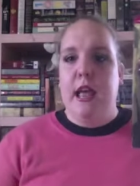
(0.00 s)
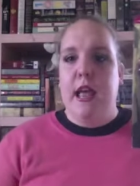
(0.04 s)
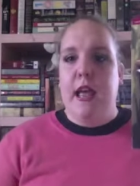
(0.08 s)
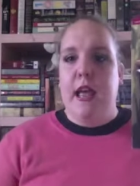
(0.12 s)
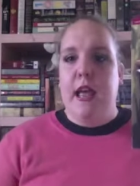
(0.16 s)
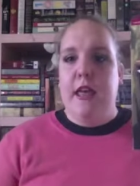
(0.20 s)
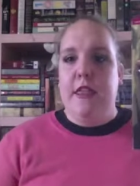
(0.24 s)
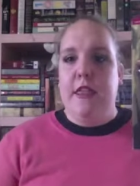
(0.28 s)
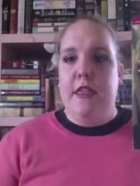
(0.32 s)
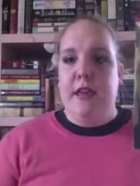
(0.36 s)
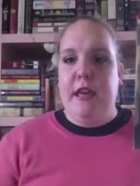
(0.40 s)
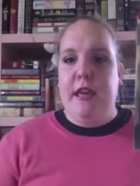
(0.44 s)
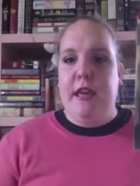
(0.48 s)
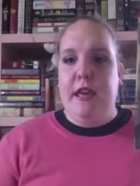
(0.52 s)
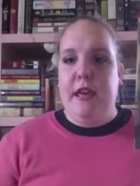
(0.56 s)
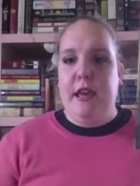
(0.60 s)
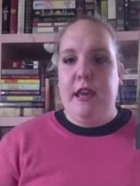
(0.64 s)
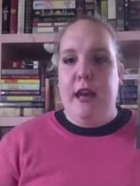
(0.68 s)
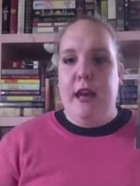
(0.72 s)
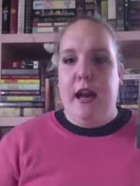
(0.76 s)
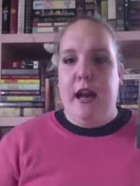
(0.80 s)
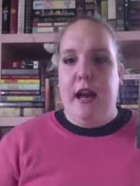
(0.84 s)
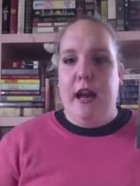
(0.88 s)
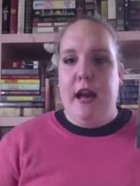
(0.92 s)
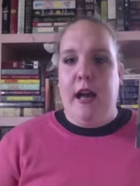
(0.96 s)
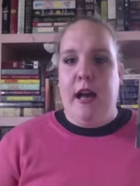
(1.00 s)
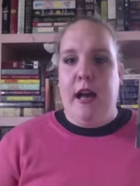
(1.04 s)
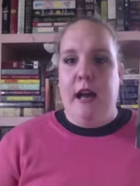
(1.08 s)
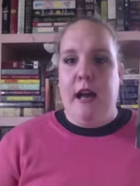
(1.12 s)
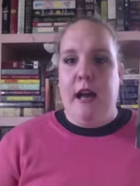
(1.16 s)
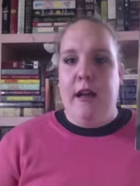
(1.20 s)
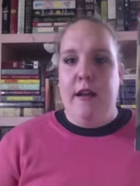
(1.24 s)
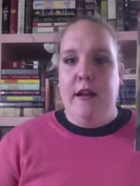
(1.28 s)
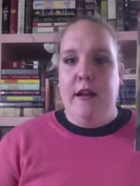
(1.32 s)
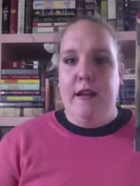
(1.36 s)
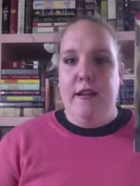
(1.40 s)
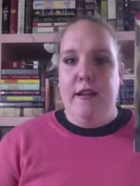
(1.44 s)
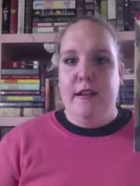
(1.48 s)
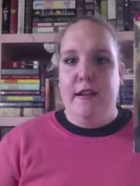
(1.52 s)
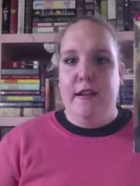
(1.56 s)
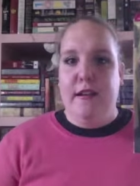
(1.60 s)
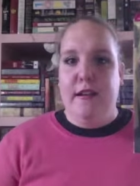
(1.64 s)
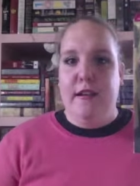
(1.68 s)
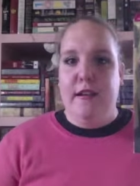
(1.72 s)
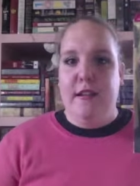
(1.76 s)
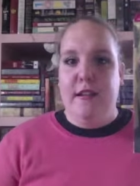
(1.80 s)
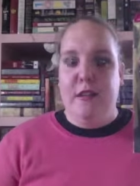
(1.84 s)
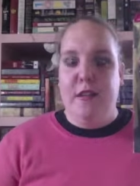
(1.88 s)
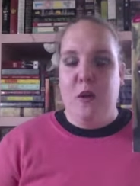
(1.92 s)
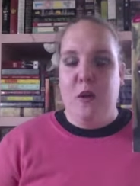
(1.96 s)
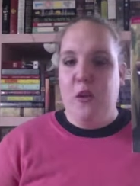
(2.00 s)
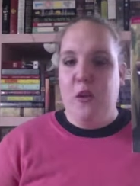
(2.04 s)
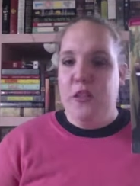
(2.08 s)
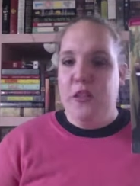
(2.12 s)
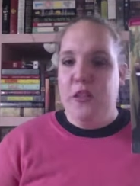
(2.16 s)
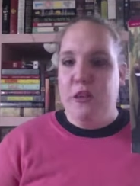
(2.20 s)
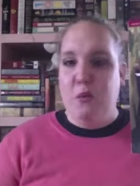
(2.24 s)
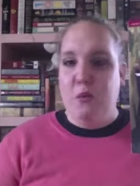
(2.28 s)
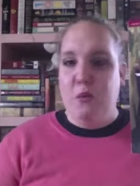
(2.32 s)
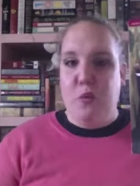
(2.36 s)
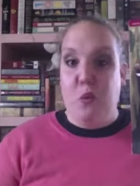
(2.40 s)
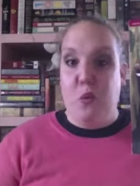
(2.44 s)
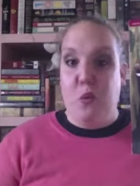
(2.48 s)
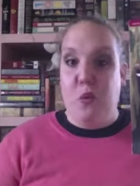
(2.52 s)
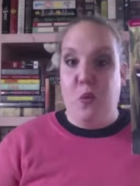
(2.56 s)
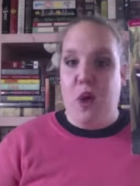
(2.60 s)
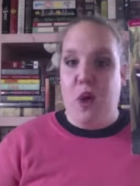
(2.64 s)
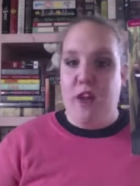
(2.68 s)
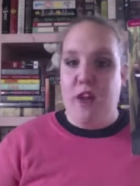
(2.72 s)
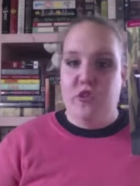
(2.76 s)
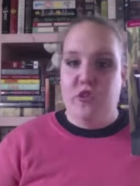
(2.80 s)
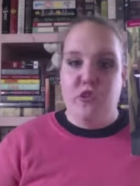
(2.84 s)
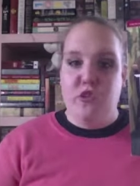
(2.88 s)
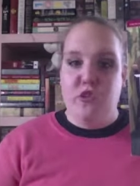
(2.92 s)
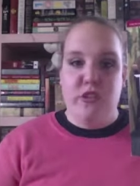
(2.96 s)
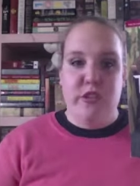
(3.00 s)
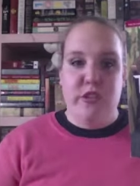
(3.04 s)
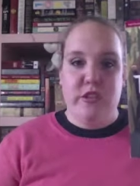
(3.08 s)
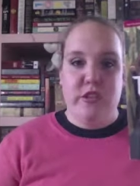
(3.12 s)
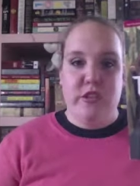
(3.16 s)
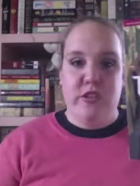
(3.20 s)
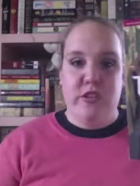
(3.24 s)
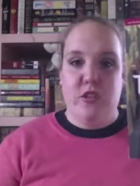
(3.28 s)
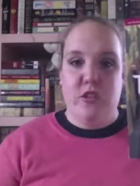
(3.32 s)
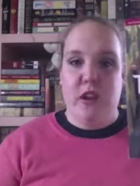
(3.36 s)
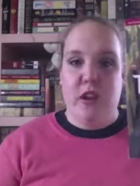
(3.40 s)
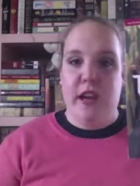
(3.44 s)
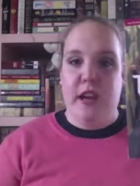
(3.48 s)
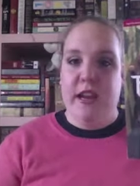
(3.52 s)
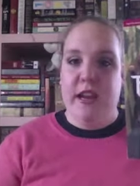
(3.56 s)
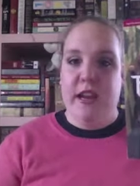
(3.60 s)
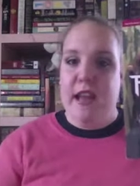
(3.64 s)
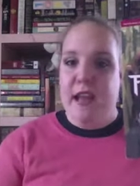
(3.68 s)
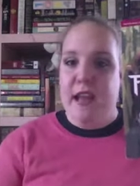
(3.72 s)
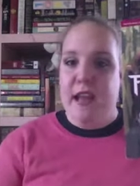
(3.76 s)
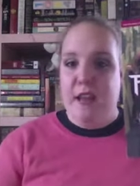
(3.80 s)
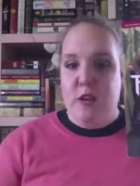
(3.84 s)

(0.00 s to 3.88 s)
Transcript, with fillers: The whole thing with the Watchers is great.